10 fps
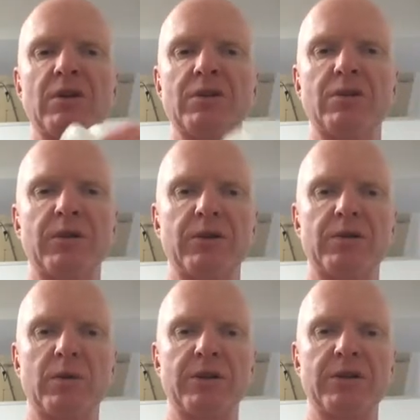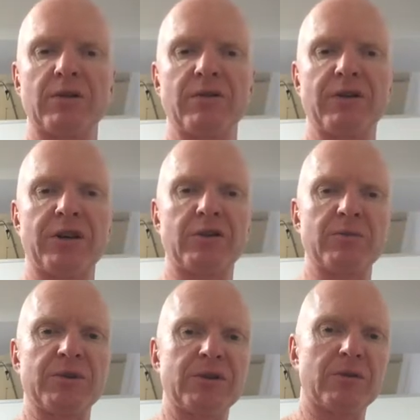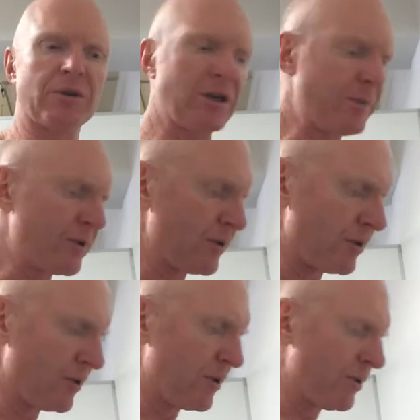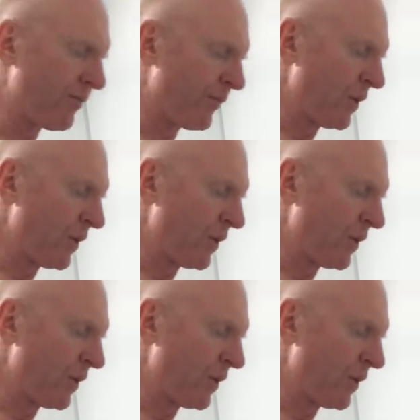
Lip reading: So I'm going to use one of these little vacuum seal cups here,